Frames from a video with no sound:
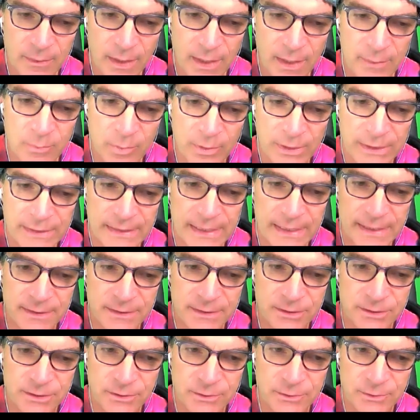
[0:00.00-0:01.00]
bring that
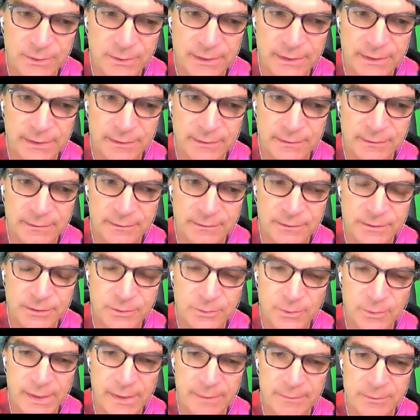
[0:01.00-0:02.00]
to
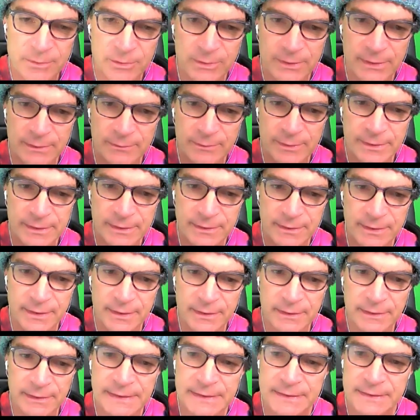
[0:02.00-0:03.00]
what I'm doing with
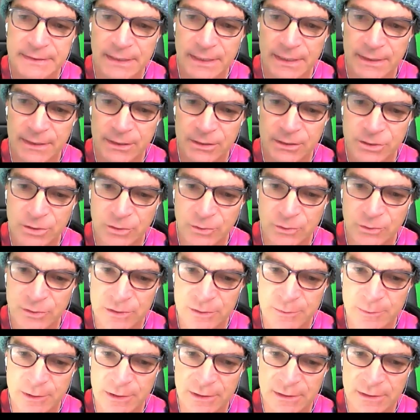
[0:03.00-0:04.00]
Lisa and the
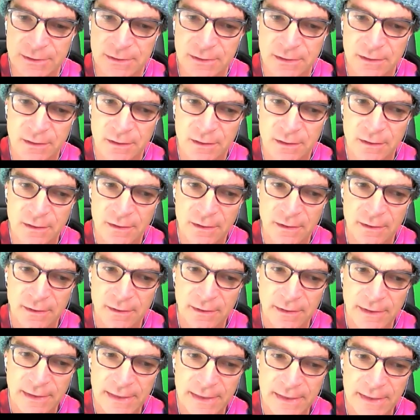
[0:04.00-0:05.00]
children's books,
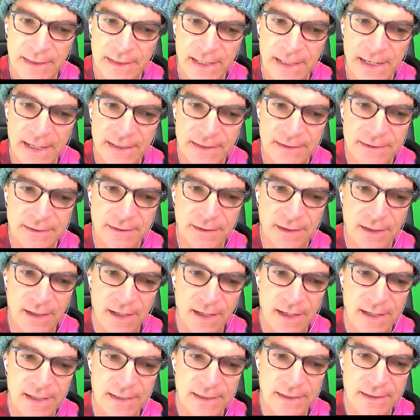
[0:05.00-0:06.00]
in that
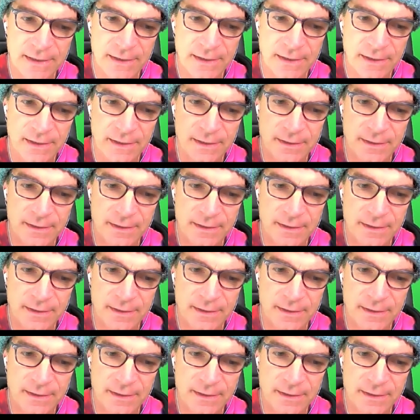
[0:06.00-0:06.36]
I